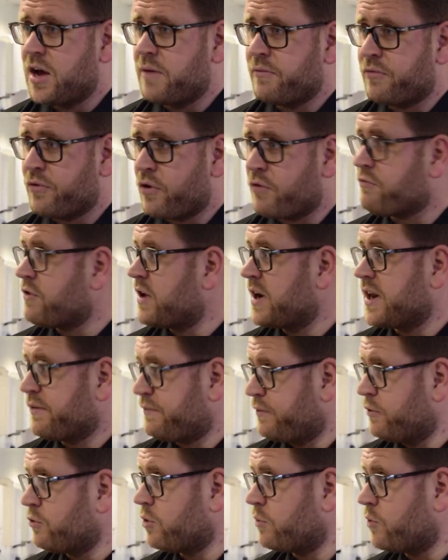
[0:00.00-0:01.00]
for a really
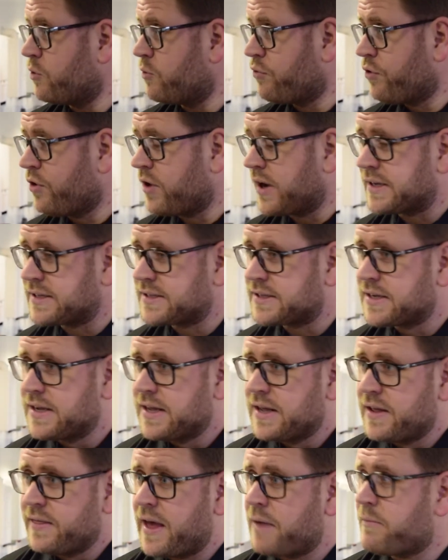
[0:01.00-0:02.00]
affordable price.
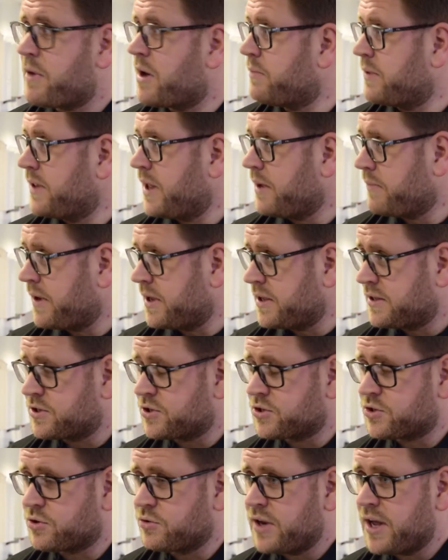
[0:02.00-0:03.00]
That may
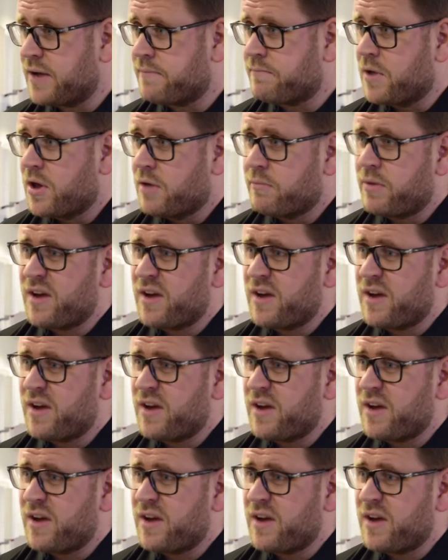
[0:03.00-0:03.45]
to suit them.